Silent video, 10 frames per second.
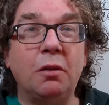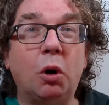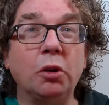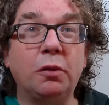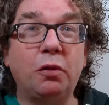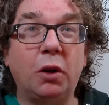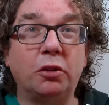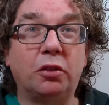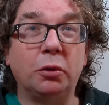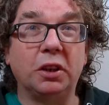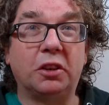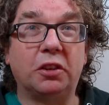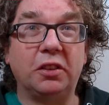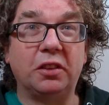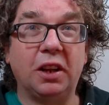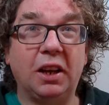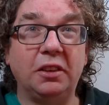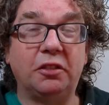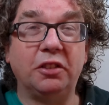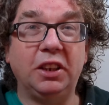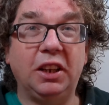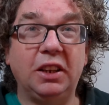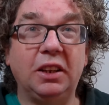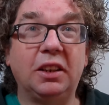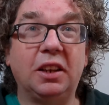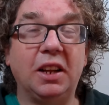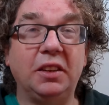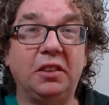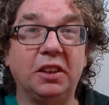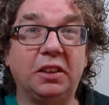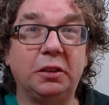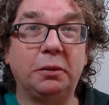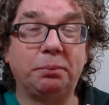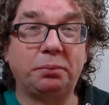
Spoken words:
water flow through the crystal and really cleanse it.